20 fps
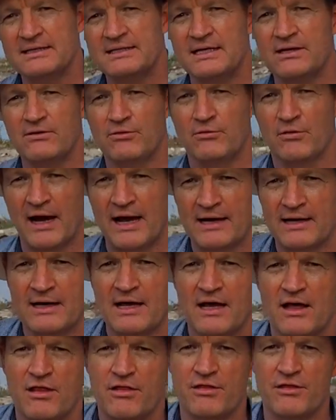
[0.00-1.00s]

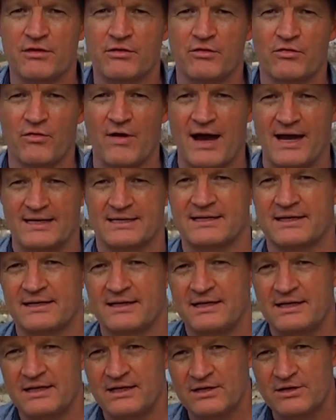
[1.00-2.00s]
Tigran the Great,
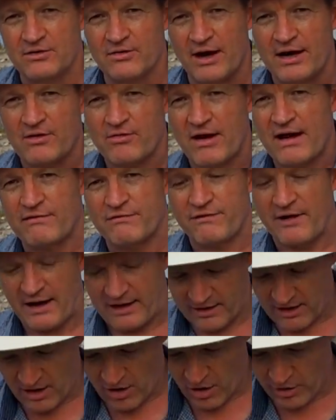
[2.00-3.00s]
the great-grandfather